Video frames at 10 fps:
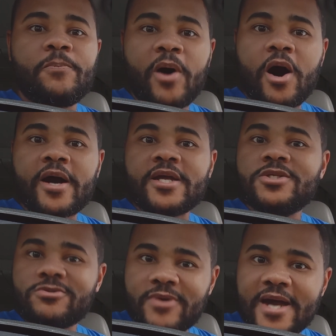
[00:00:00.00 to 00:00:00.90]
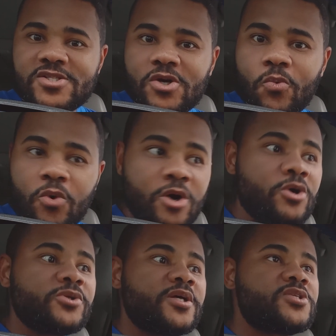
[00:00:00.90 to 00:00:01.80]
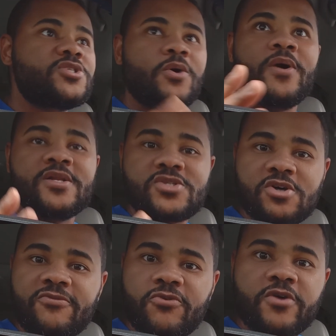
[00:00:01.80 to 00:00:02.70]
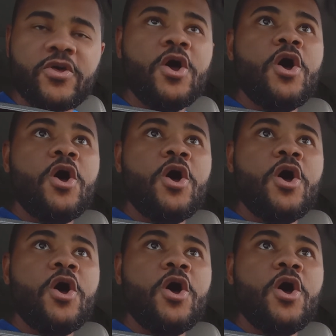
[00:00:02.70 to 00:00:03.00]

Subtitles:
Park and Jurassic World and so on and so forth,